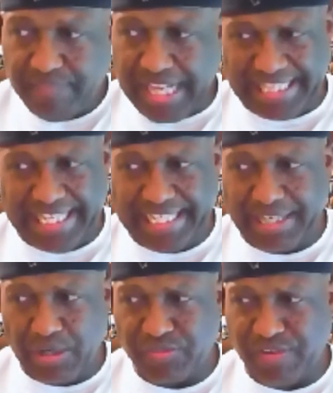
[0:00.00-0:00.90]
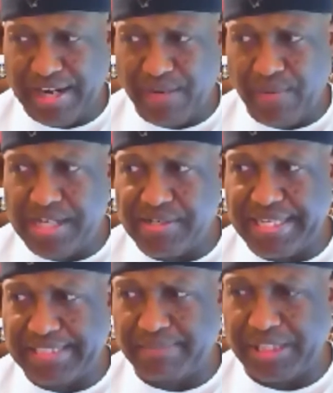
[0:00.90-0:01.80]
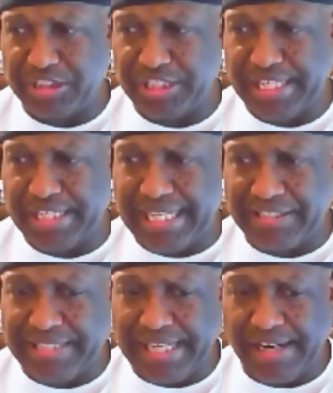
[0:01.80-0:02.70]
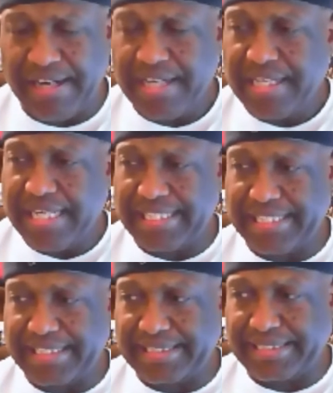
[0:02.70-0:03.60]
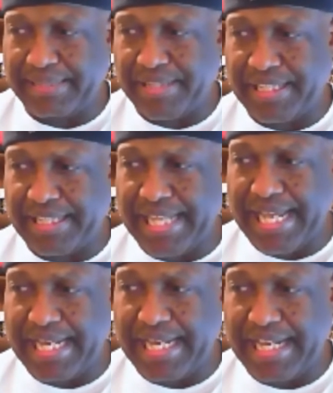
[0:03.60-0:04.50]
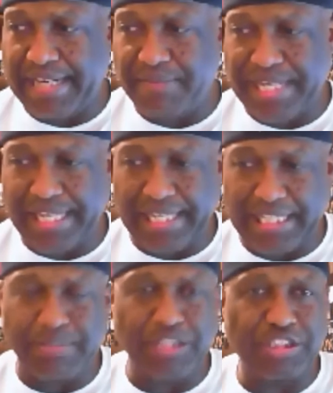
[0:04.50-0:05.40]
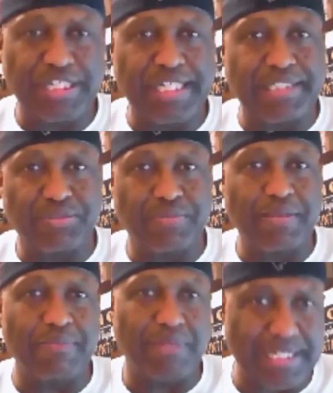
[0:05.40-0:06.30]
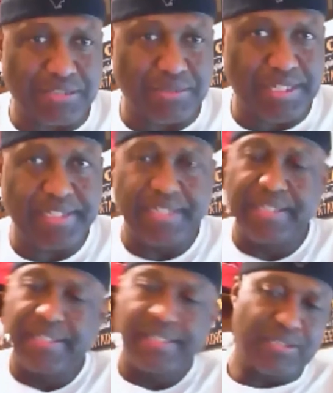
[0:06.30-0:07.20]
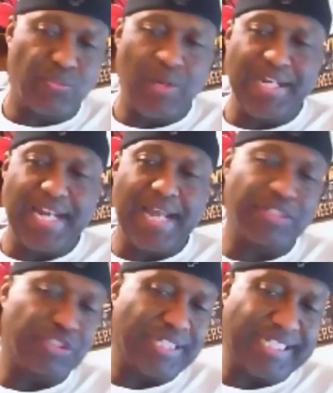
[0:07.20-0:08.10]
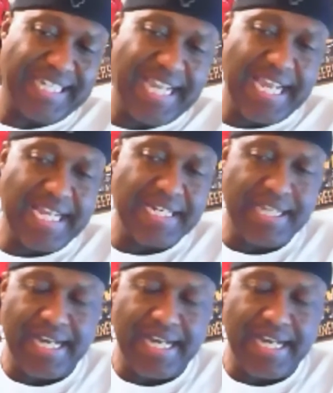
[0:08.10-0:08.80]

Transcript: I think it holds very well as a Belgian ale out there. I think it's something that anyone that likes Belgian ales would be pleased with. It's one that I would drink again.